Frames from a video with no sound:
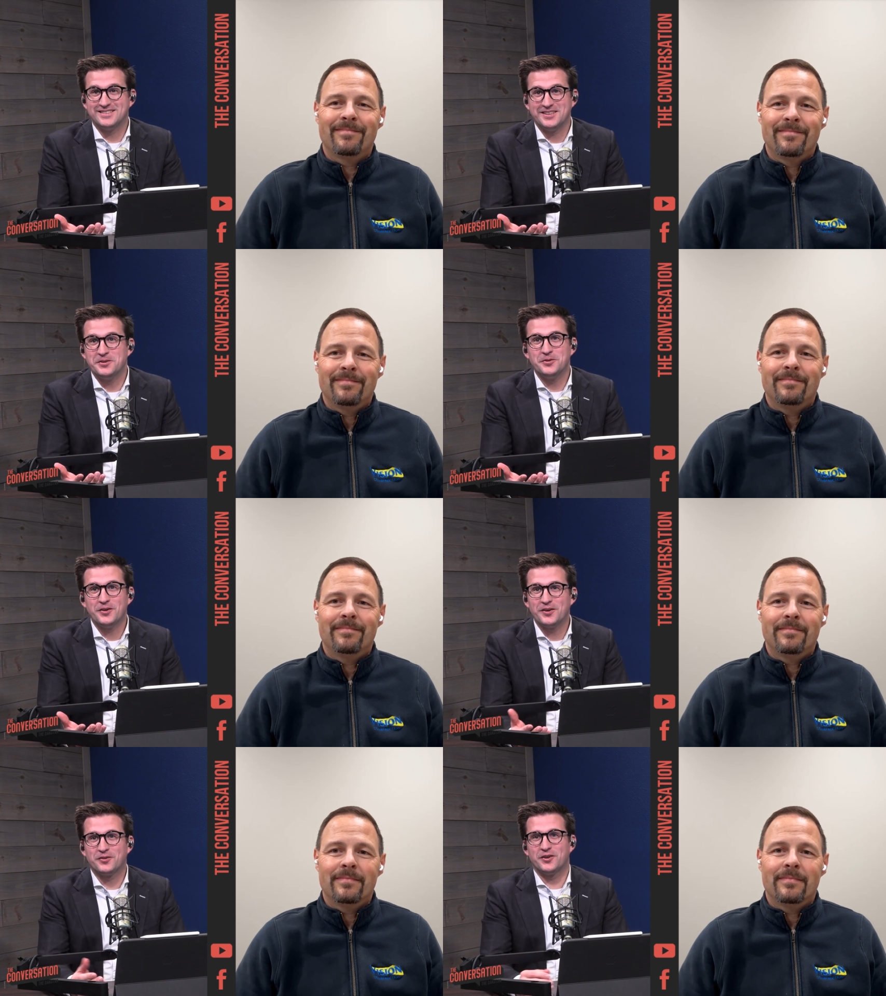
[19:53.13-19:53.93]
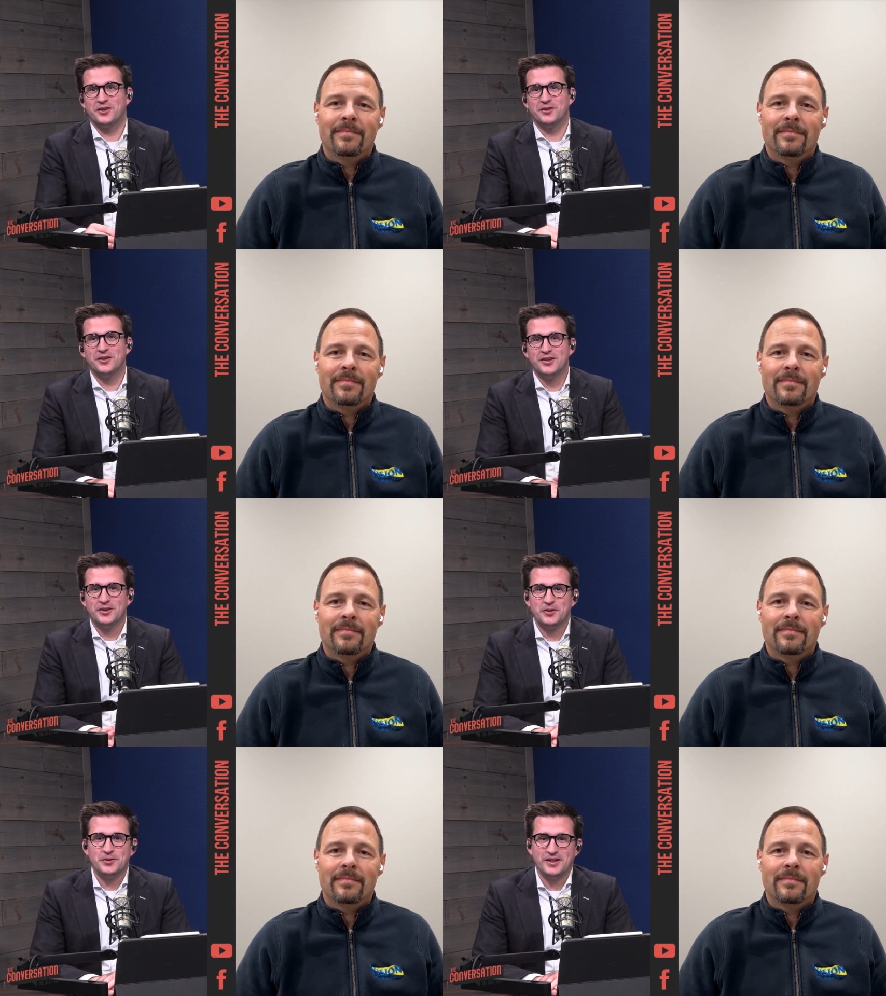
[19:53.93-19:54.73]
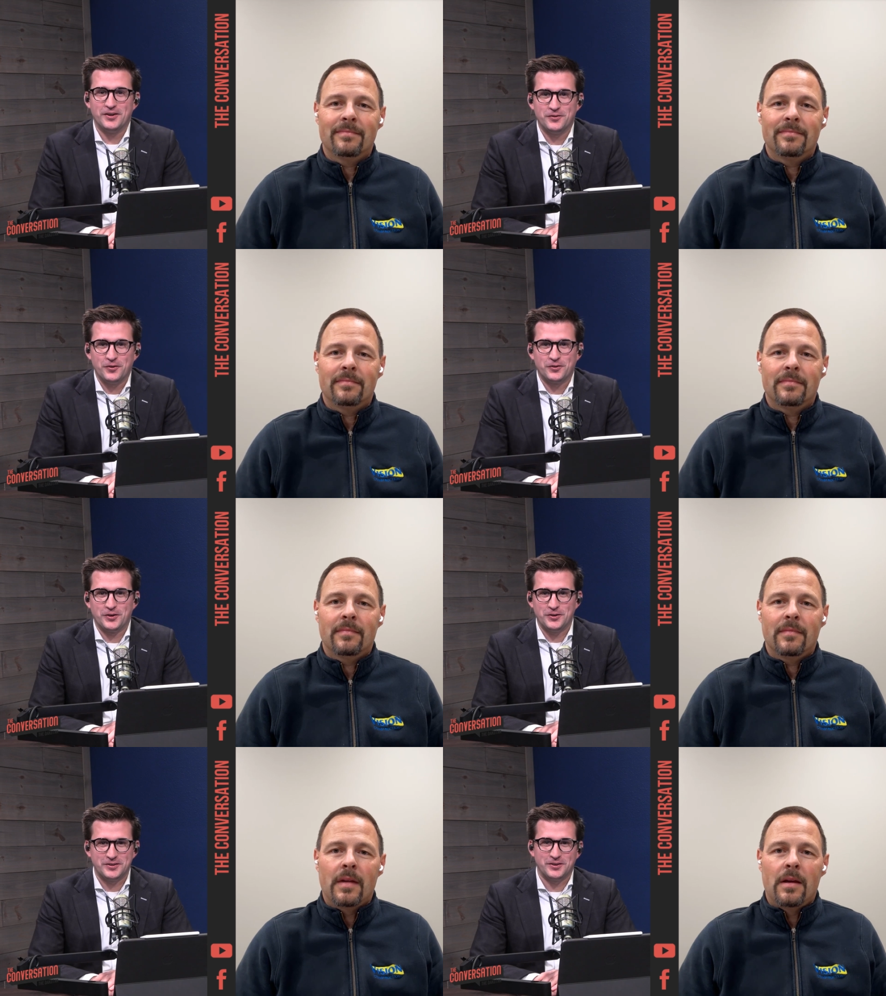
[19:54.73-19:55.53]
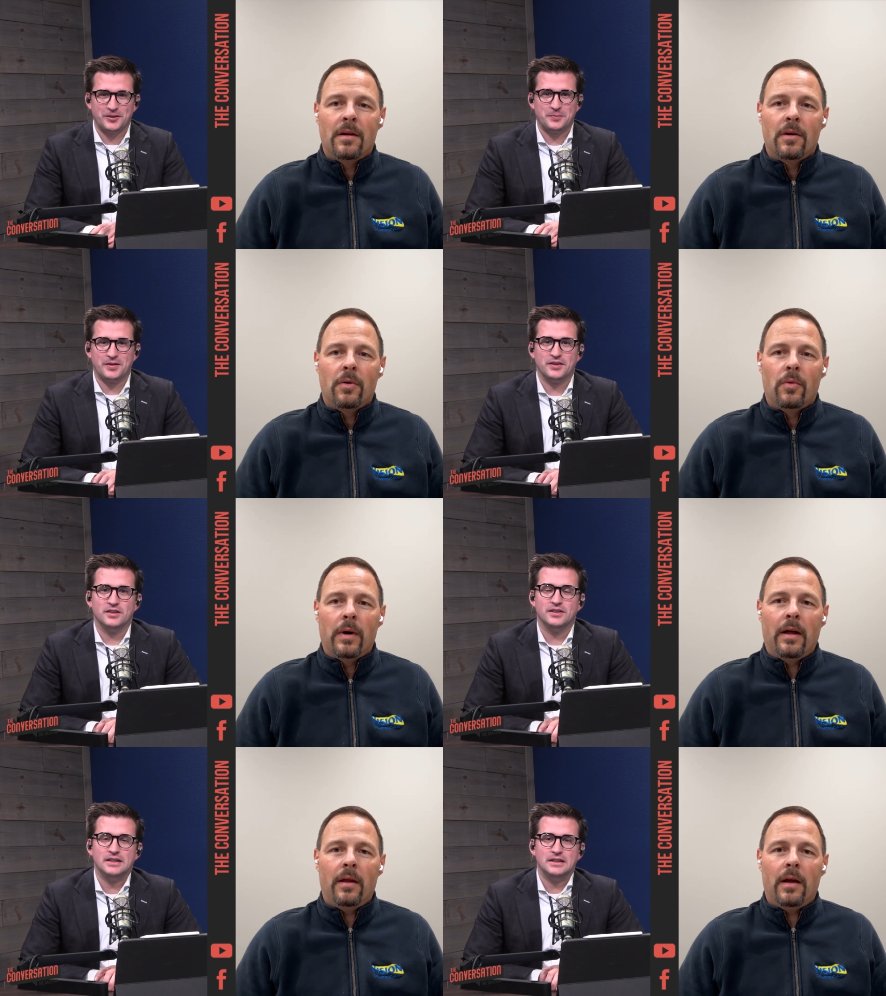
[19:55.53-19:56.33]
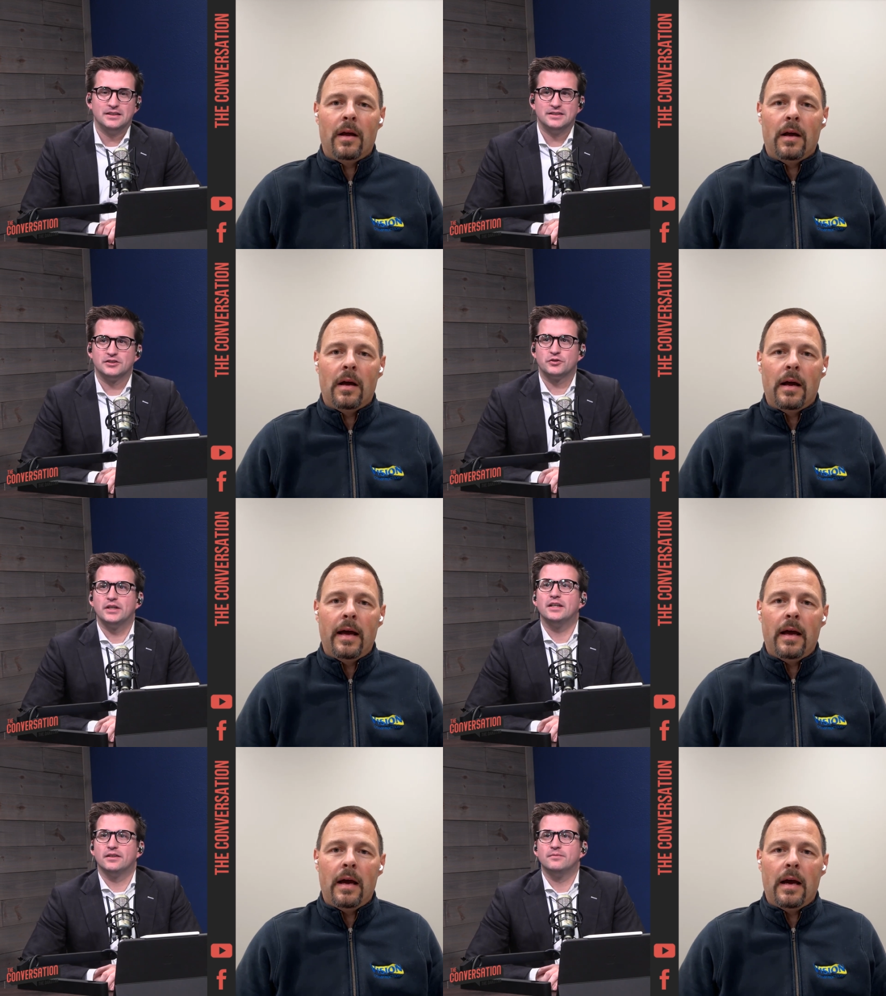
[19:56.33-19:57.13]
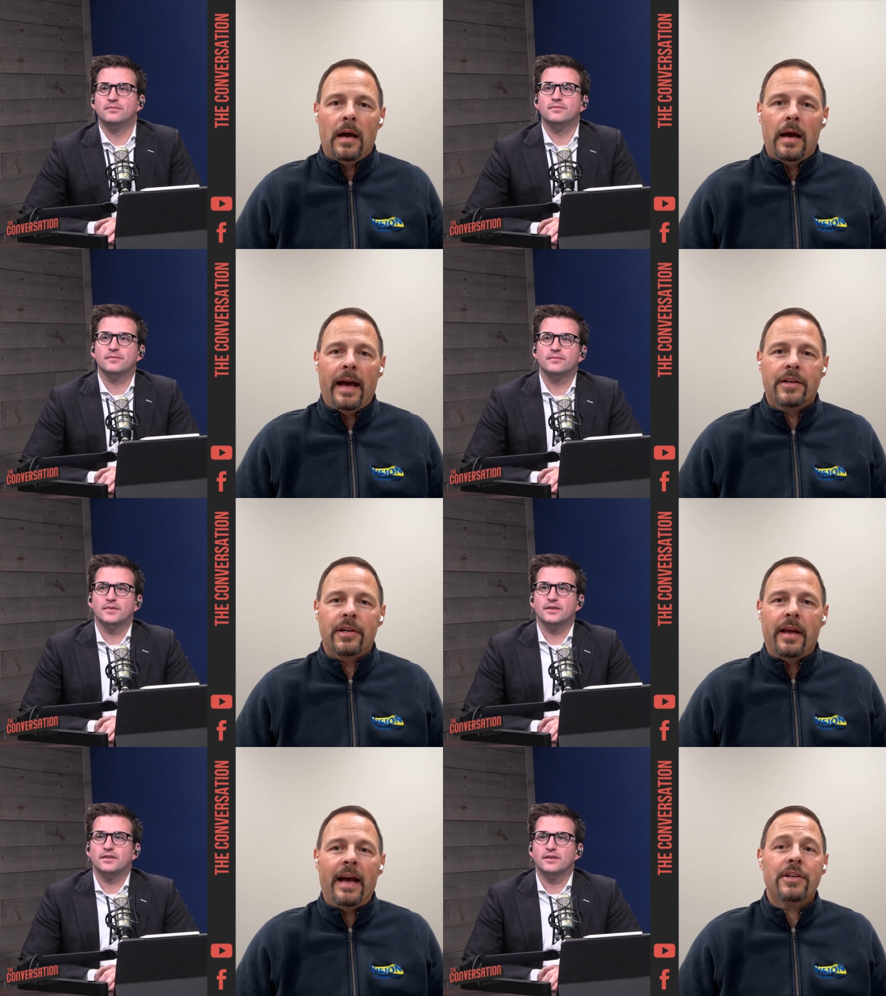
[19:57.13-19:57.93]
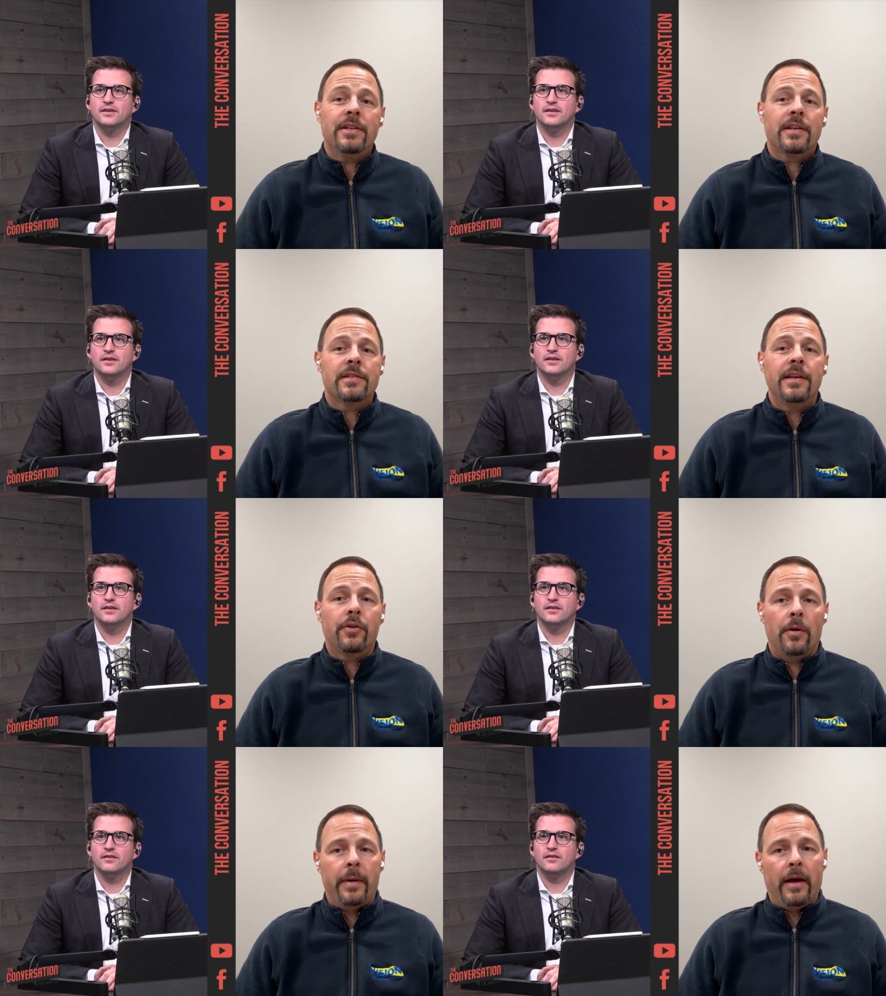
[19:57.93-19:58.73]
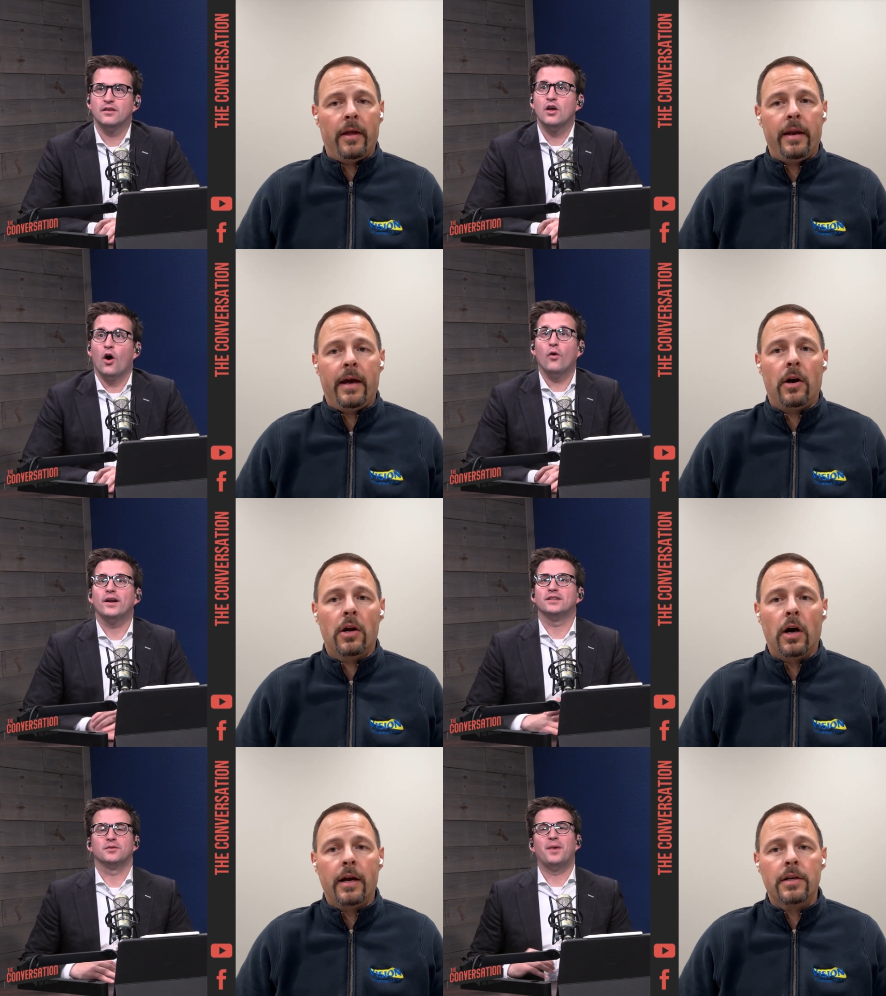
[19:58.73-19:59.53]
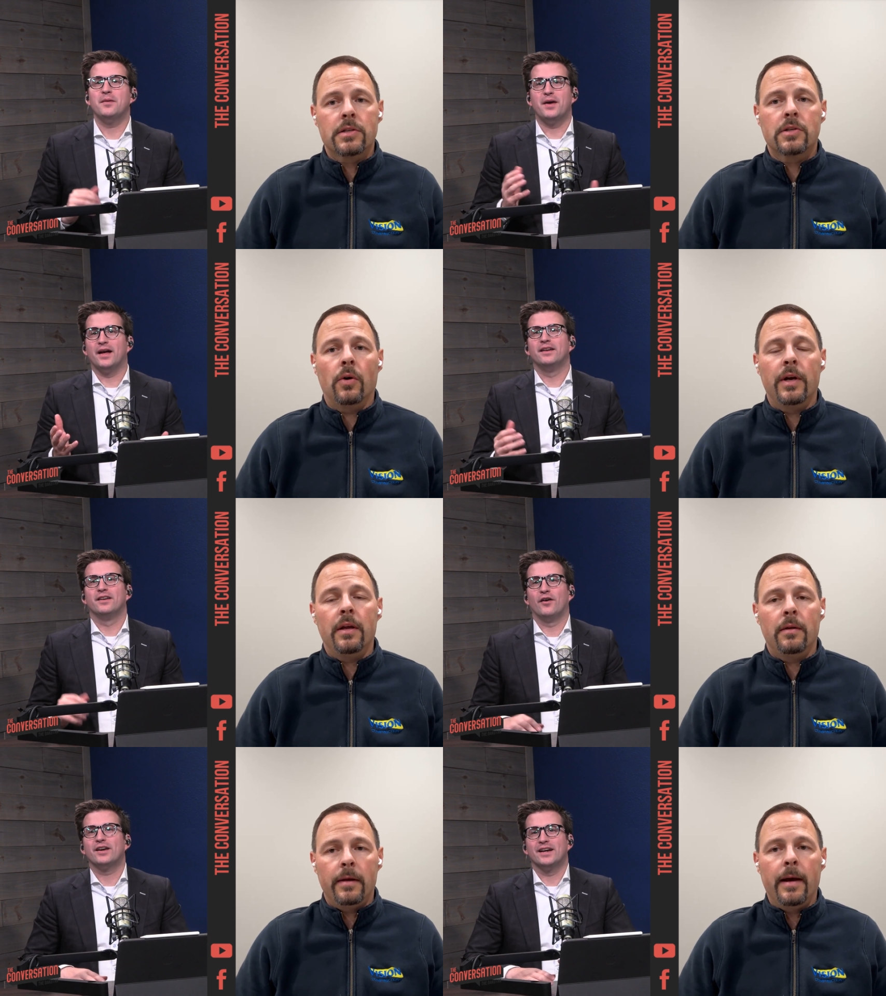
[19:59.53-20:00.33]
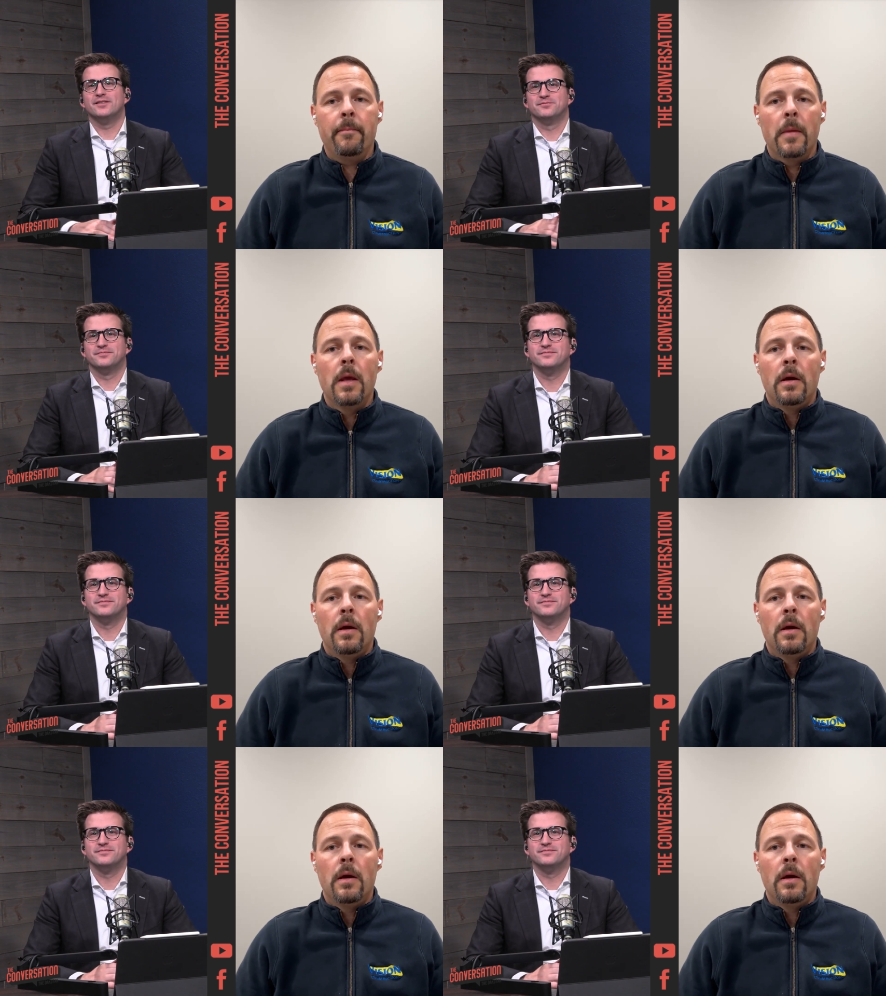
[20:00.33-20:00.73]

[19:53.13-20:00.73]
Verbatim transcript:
Speaker 1: get to see who voted for you, who didn't vote for you. It's all up on the, oh, the screen and
Speaker 2: actually actually it's a secret ballot at our Oh, it is. My so bad. It, okay. Yeah.